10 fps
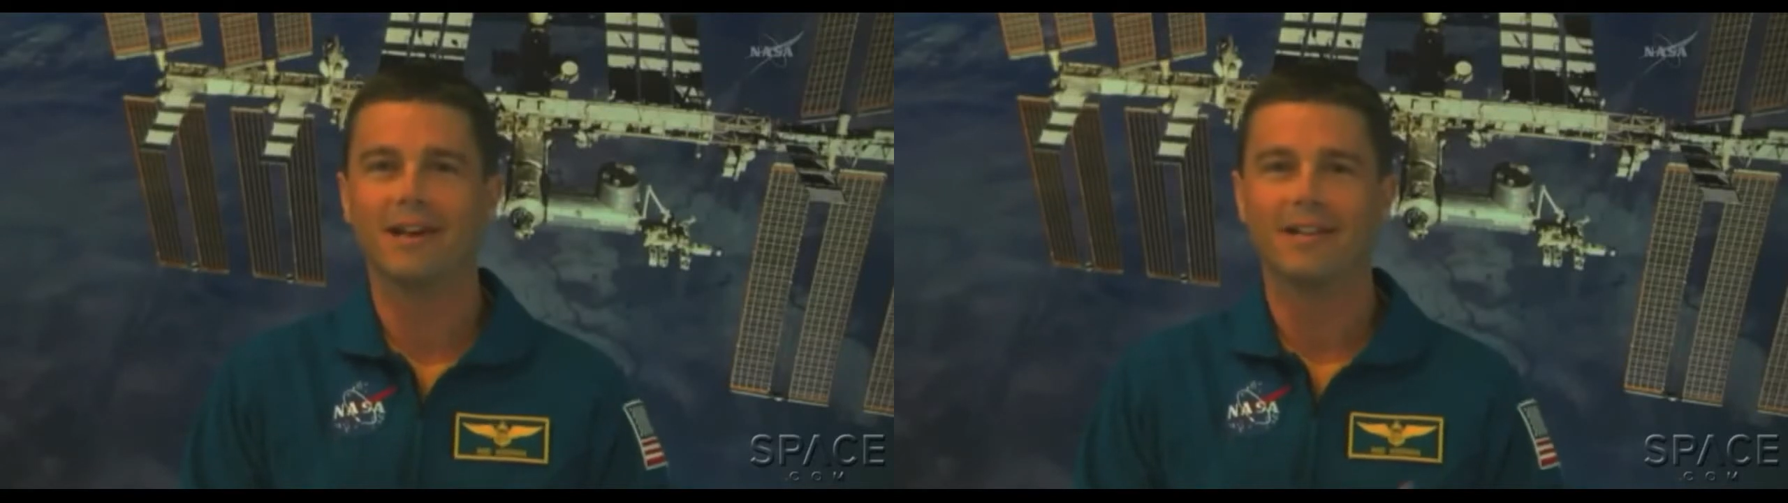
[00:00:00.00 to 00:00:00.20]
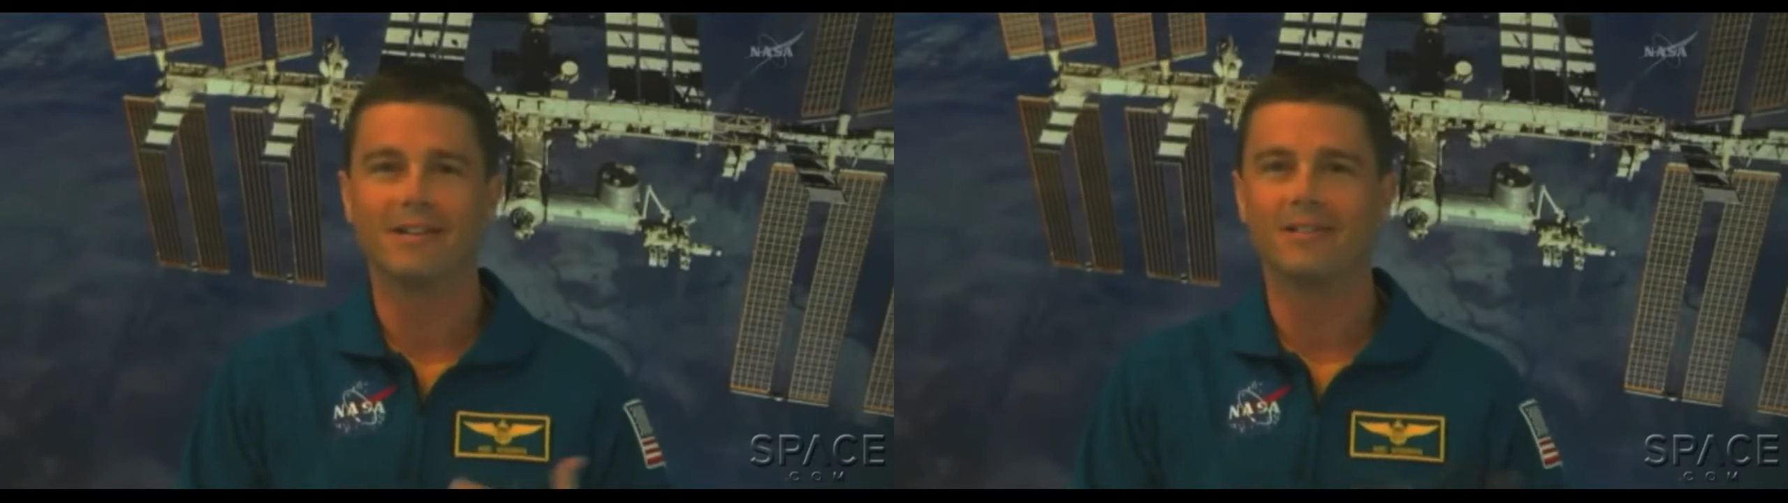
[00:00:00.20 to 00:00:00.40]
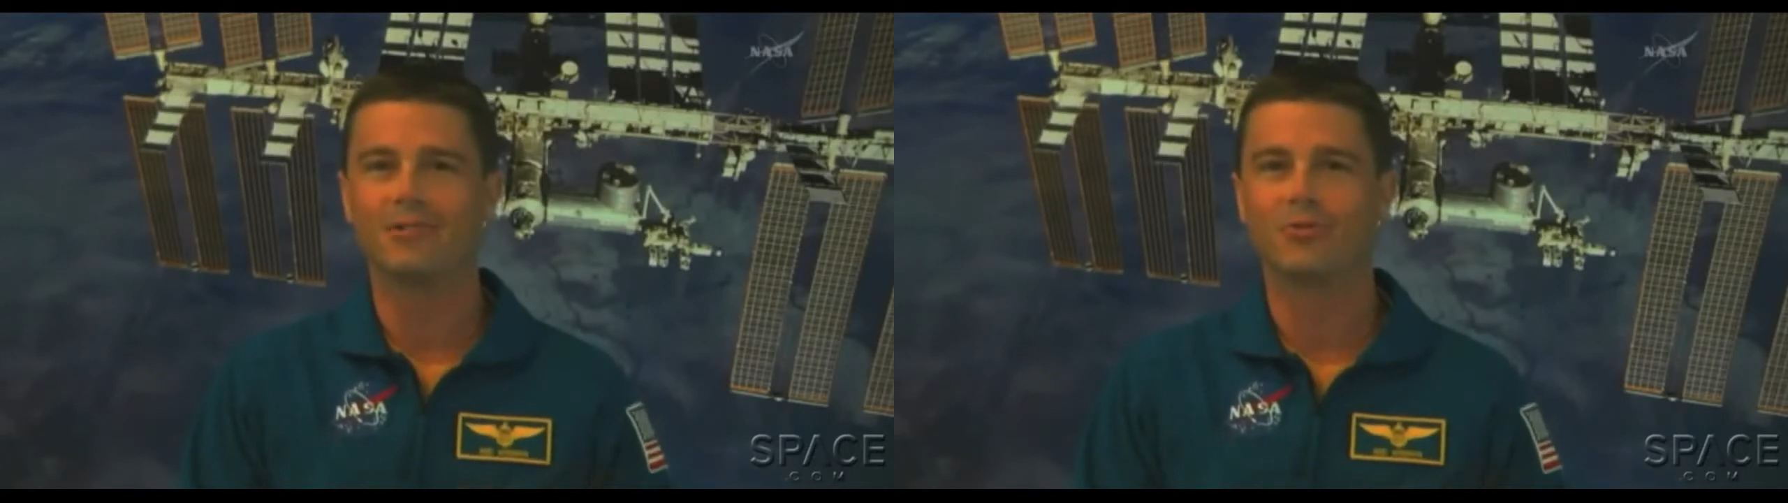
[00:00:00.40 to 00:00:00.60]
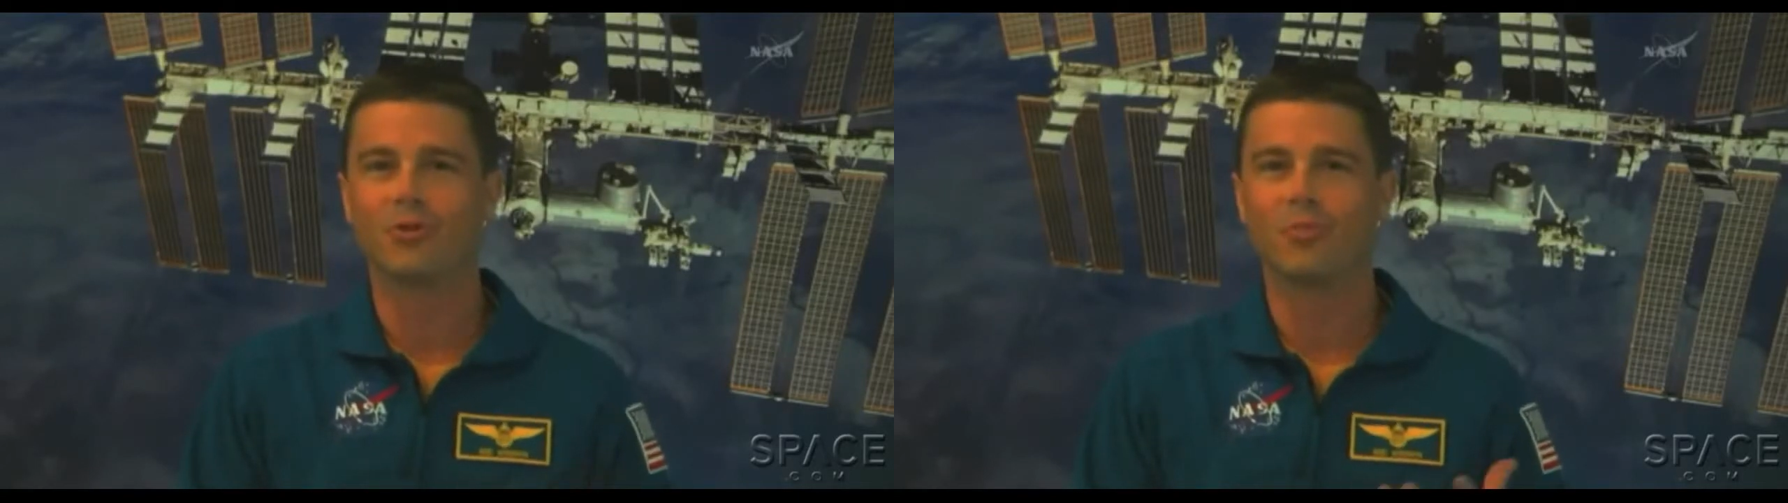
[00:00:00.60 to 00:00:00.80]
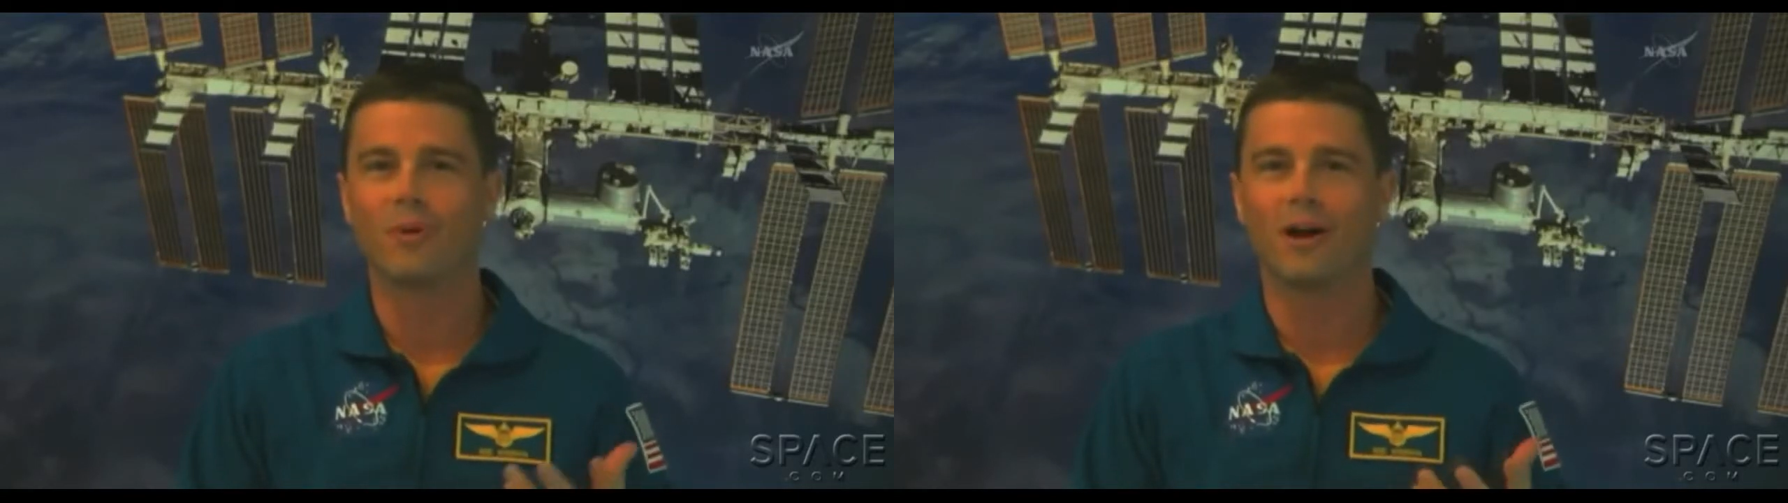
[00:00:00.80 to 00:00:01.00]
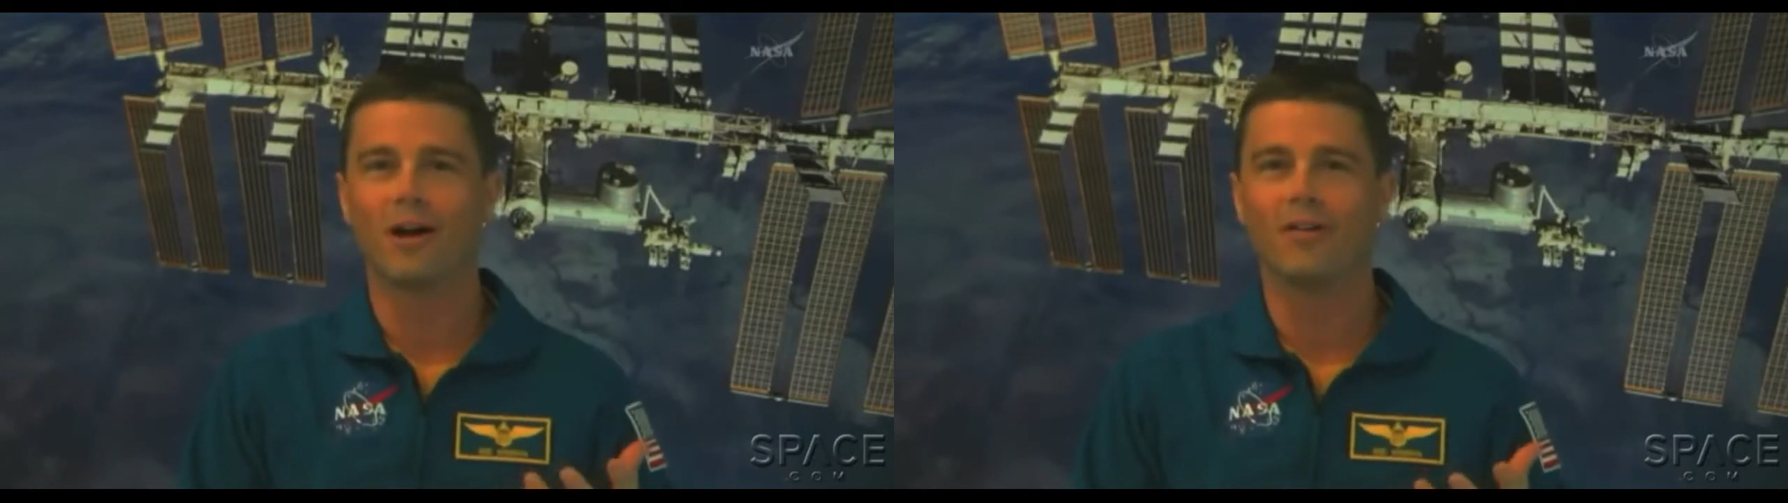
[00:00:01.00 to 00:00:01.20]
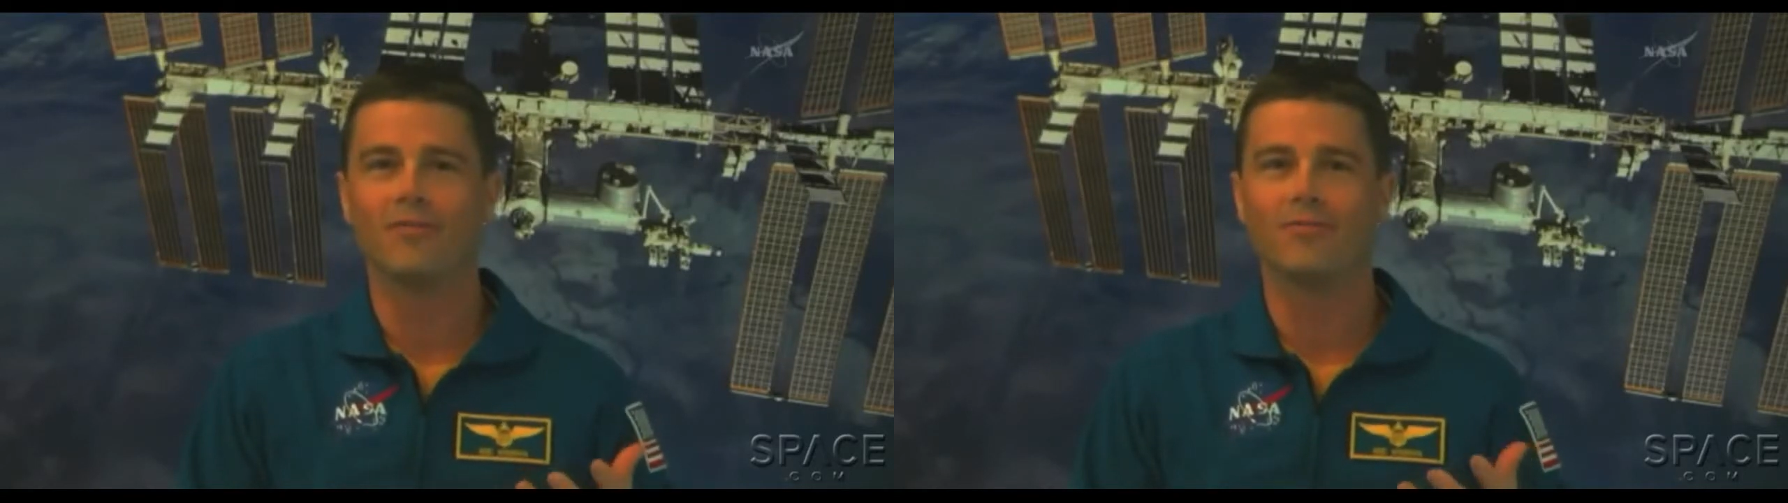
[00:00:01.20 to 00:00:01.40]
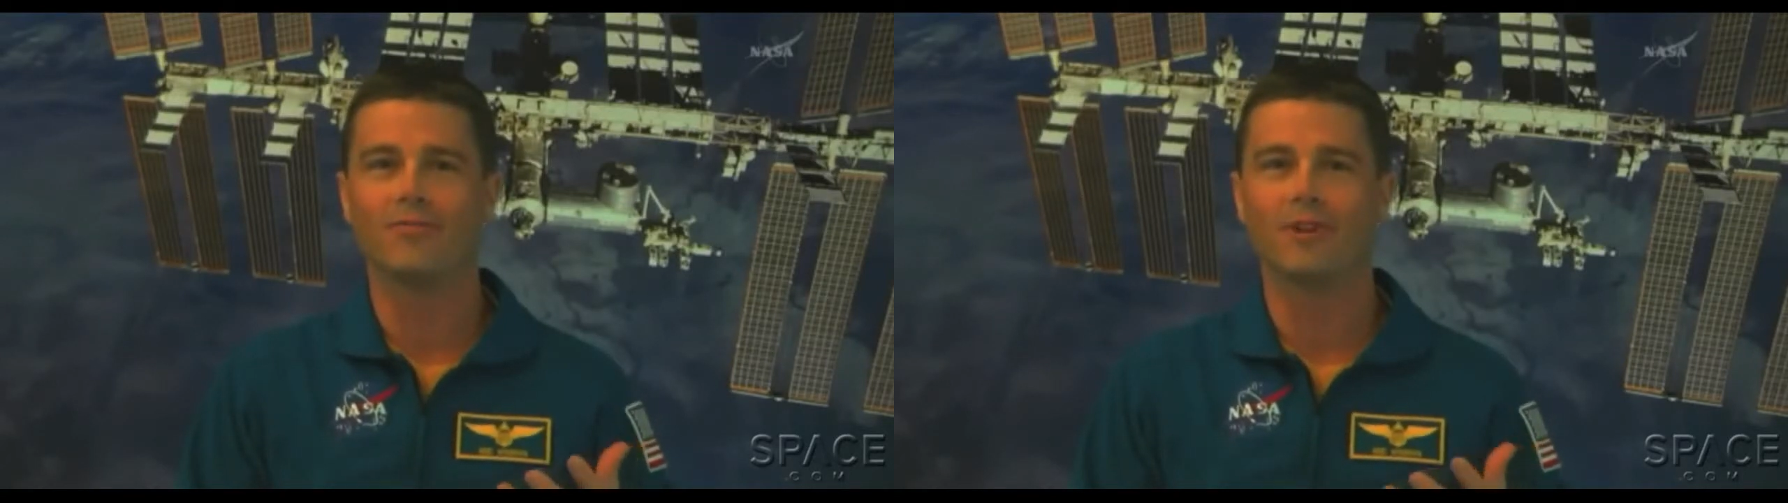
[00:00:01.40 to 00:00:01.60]
this group
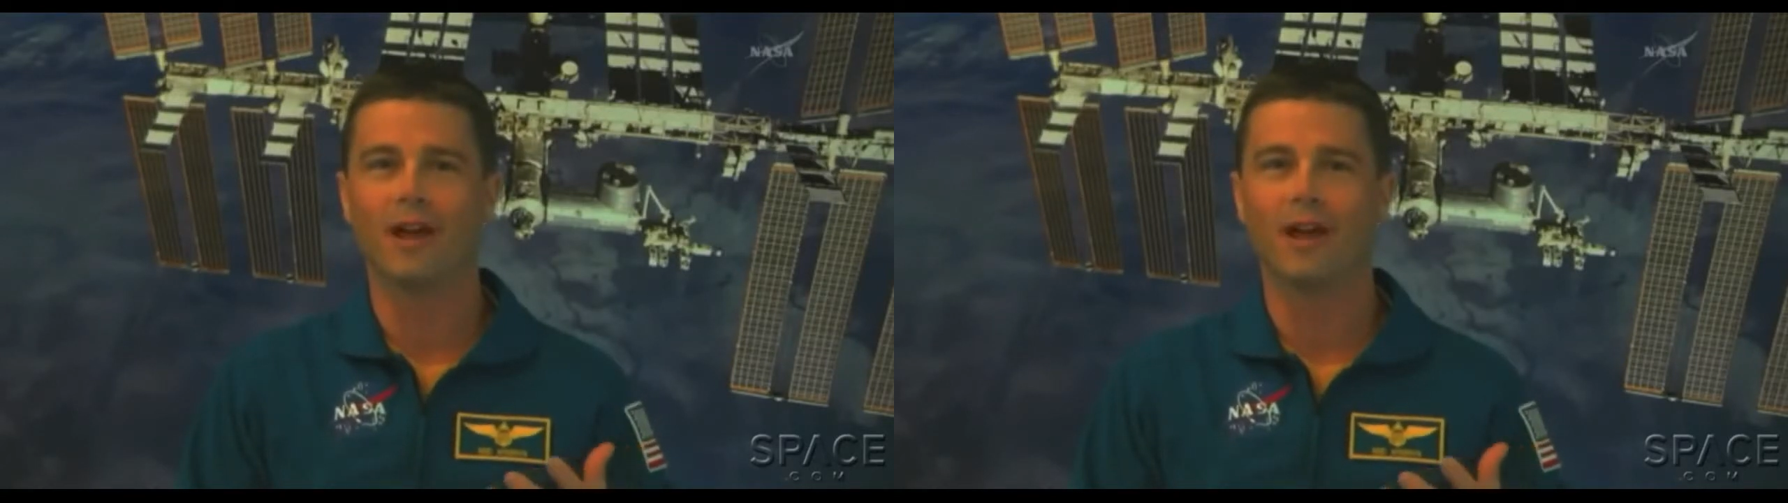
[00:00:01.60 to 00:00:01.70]
of